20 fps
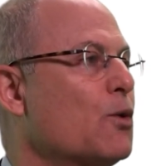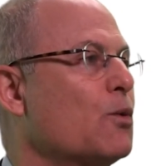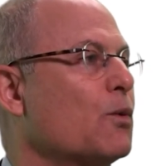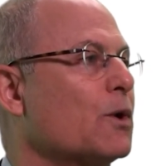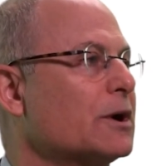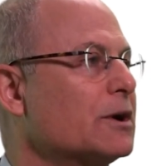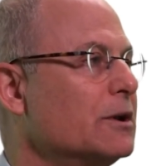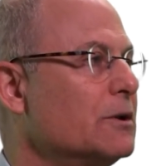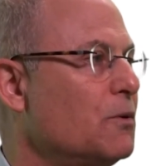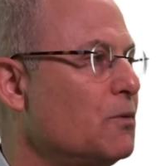
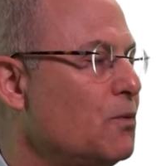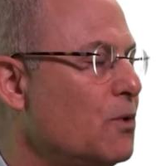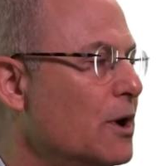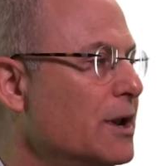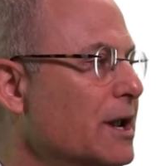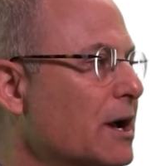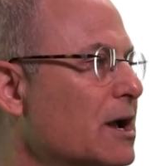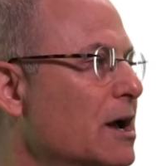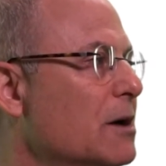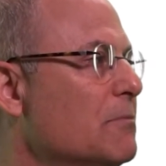We're going to
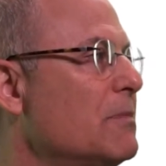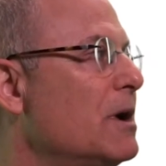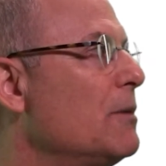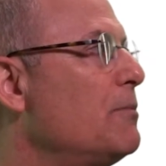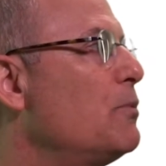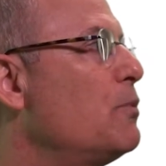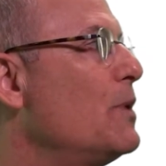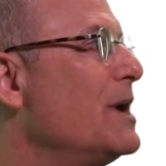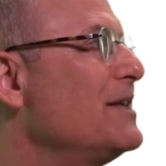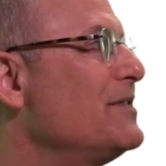want to come
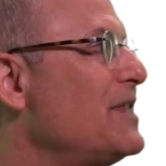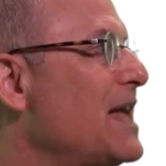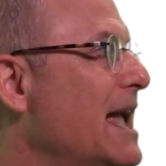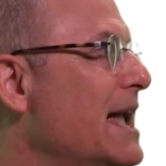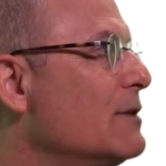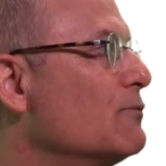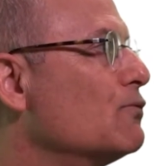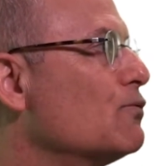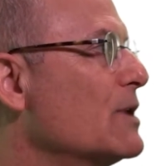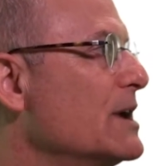up with
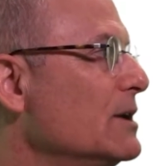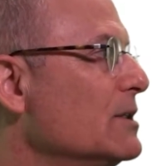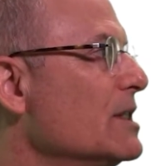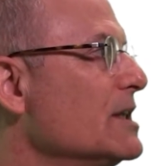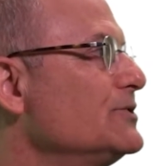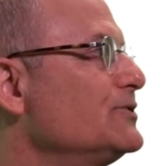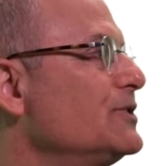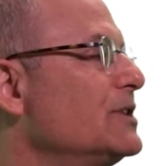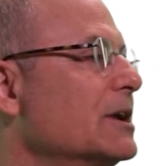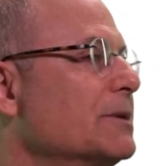a
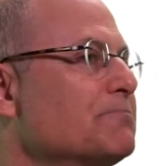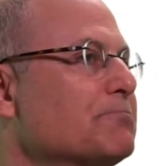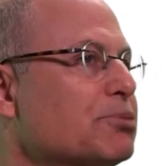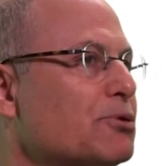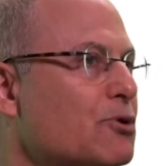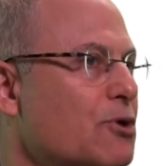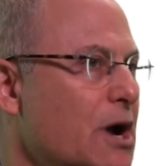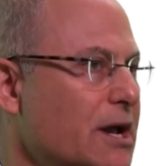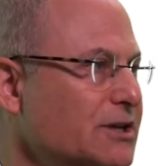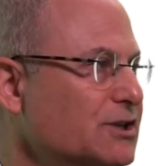realistic
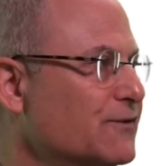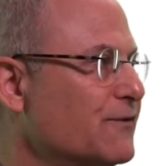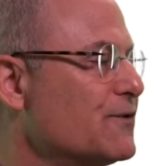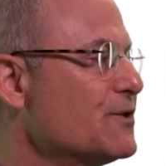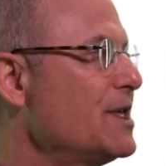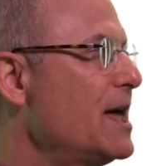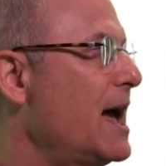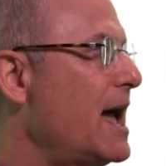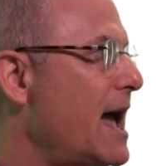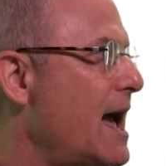price
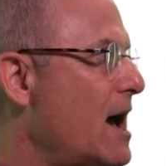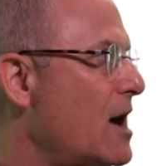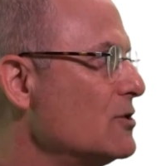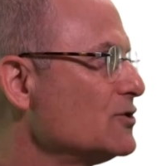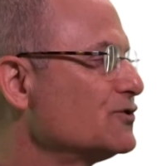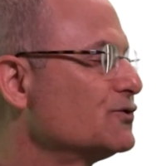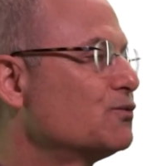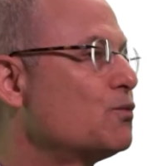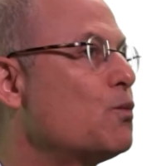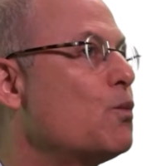for the
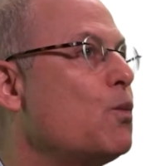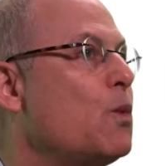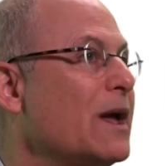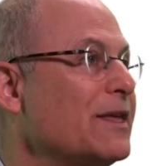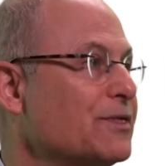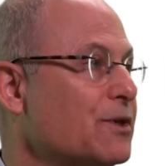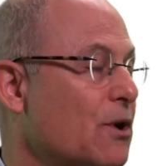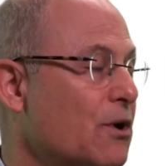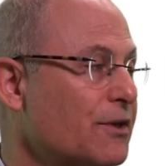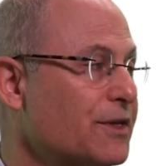house
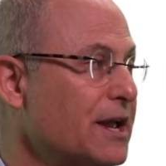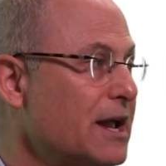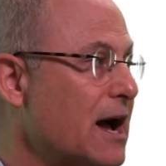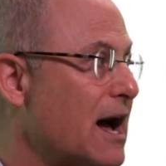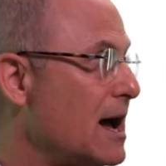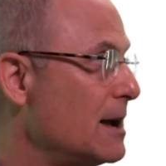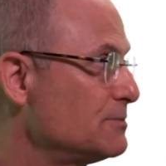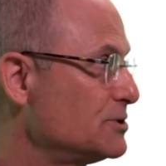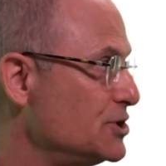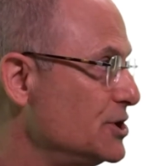with all the
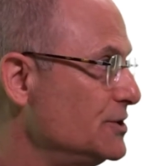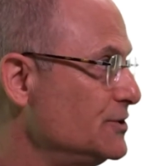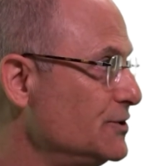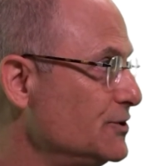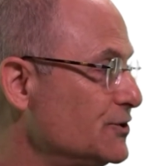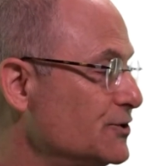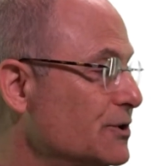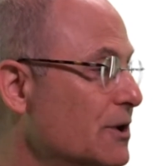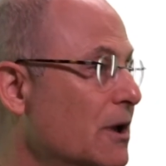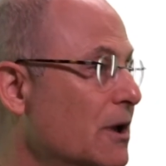options.